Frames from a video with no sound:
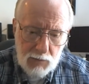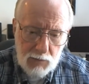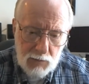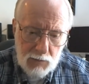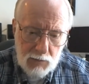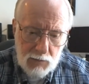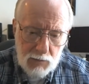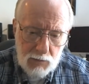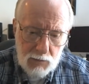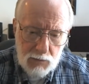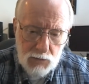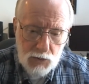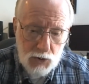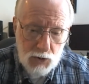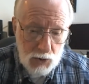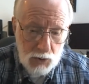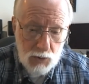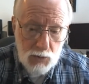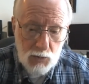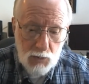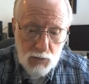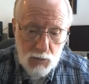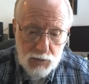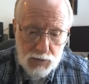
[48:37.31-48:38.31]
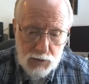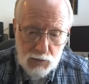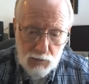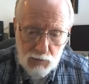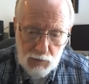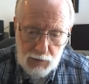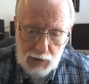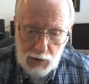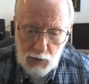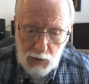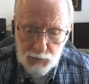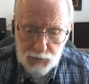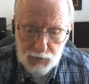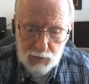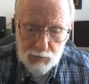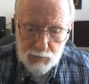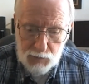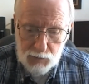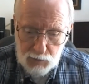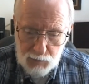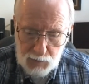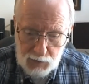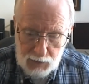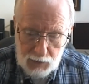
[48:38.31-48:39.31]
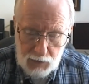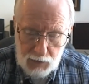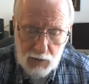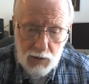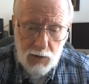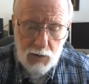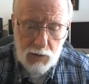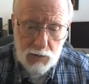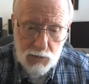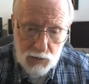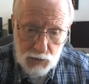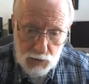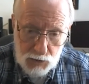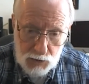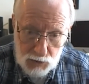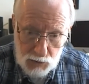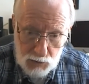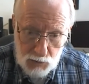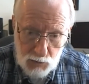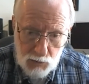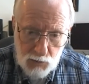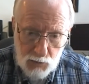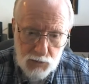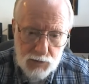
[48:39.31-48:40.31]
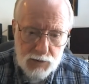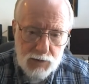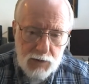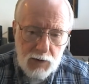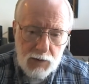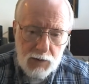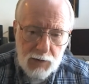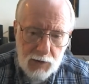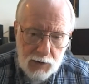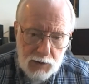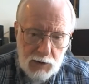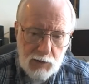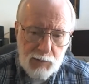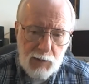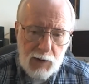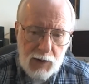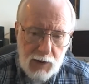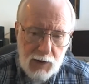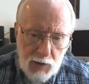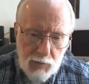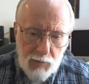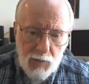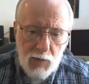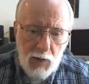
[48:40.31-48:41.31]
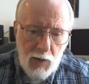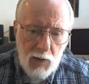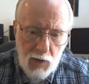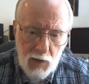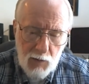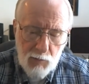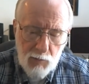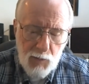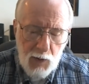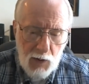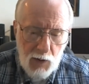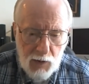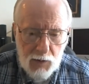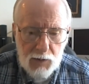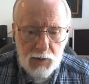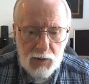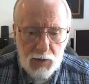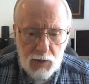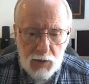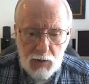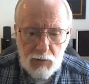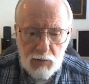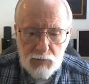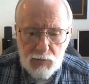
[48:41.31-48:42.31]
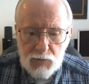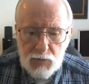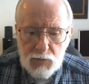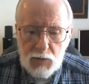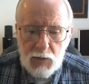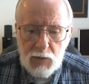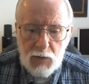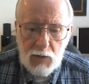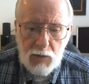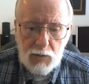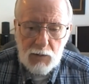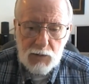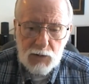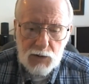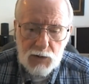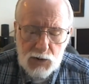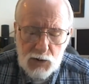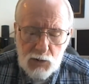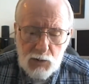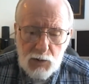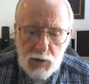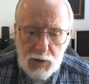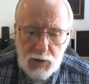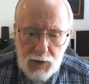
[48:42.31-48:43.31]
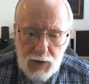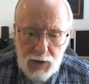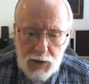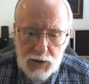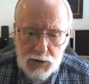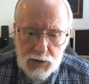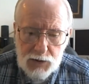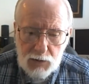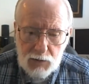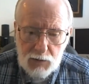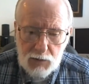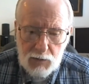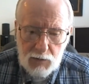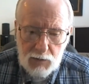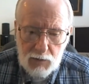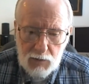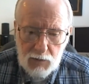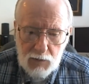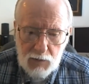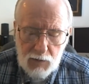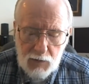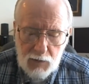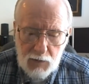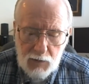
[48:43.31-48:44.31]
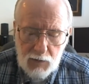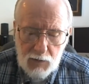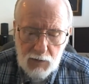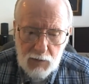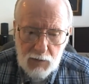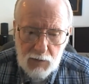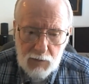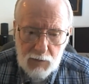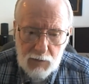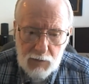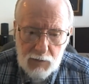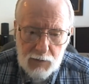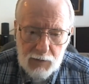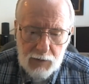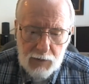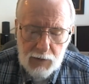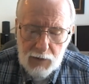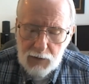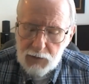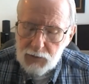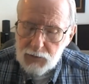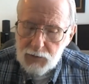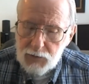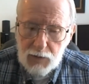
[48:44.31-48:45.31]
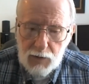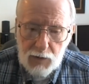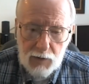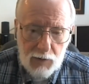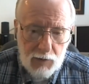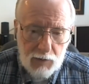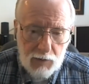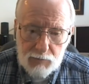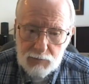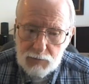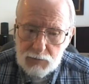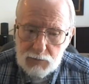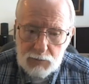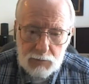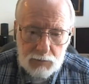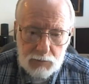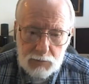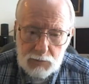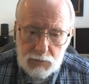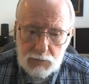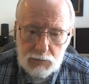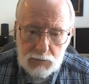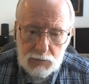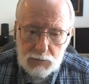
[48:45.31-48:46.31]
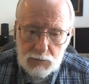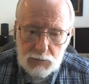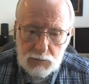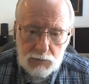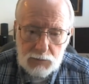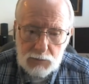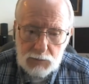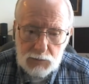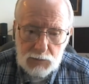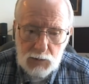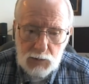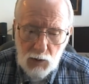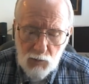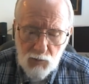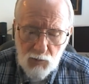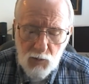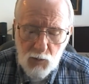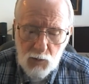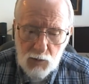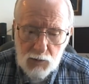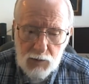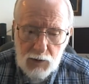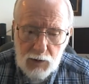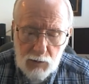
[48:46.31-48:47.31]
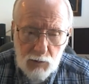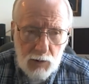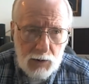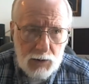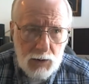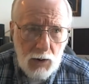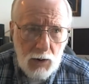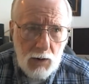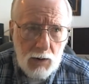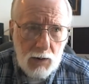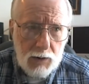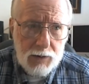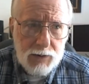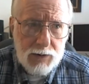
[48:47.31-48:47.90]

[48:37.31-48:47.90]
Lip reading: Jews, or allowed them to be Jews, and then to become part of the Judah nation, and therefore they were dogs.